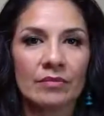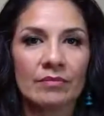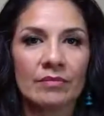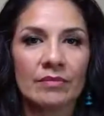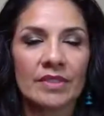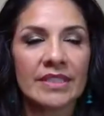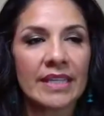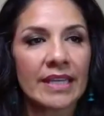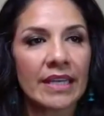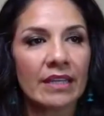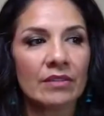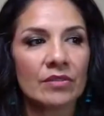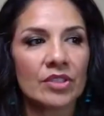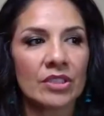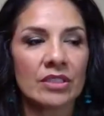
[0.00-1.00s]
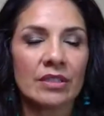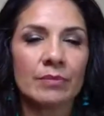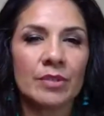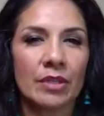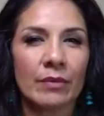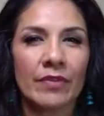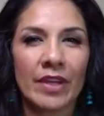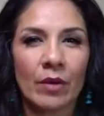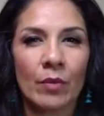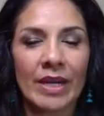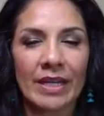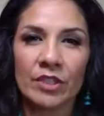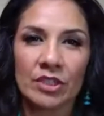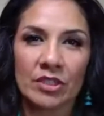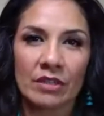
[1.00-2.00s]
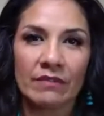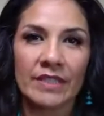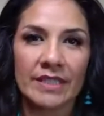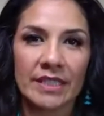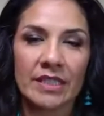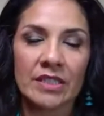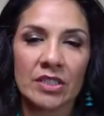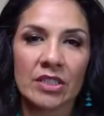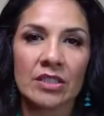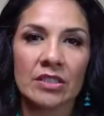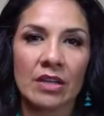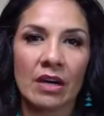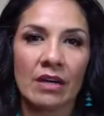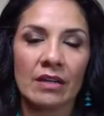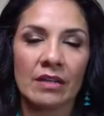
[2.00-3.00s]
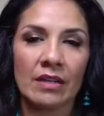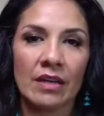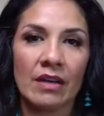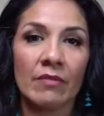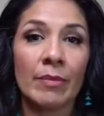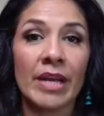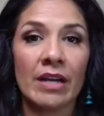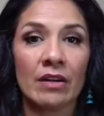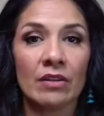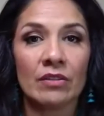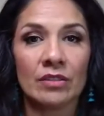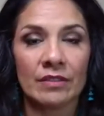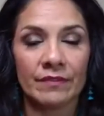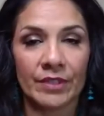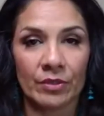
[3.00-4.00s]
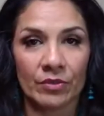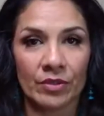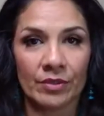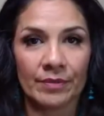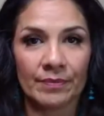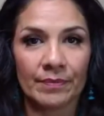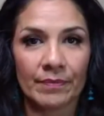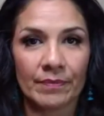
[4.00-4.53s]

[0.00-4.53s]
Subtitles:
sitting, just observing, waiting for services to start of my uncle's funeral,